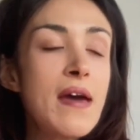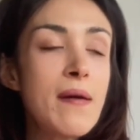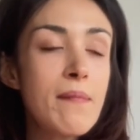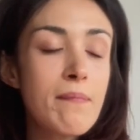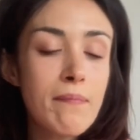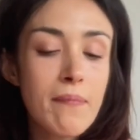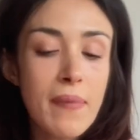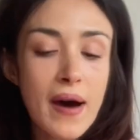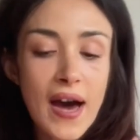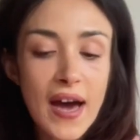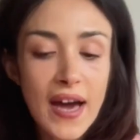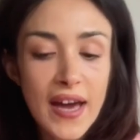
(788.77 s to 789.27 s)

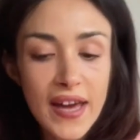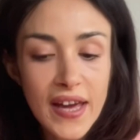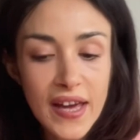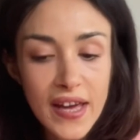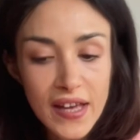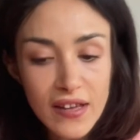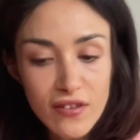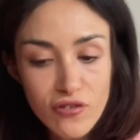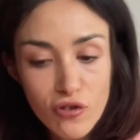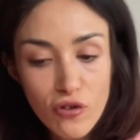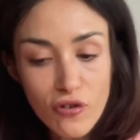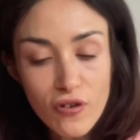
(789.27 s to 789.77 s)
by
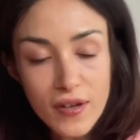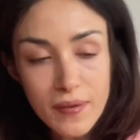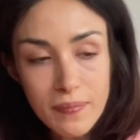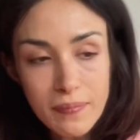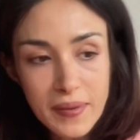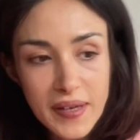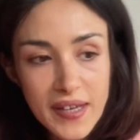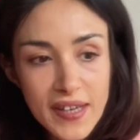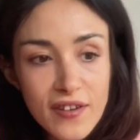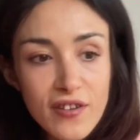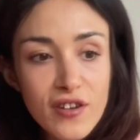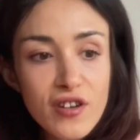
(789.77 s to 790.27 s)
Tori
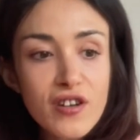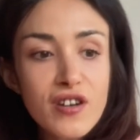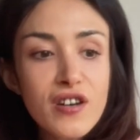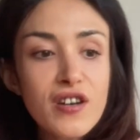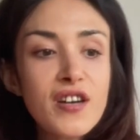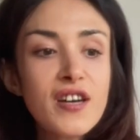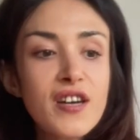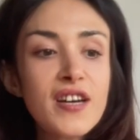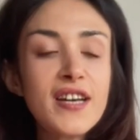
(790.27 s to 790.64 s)
Peter.